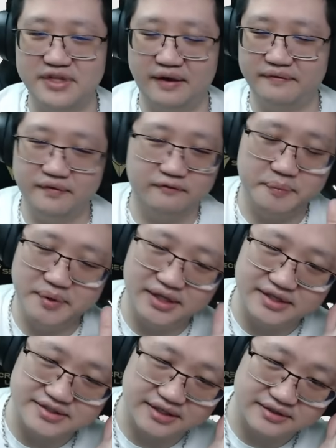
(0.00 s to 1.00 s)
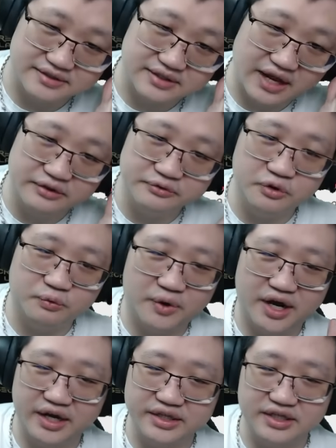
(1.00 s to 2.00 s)
I've repeatedly said this. I don't know
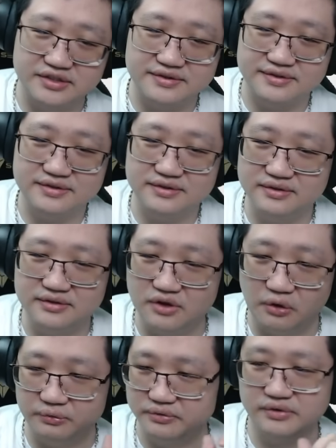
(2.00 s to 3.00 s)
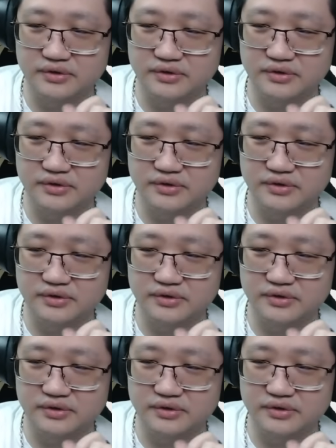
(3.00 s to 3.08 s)
why they just don't.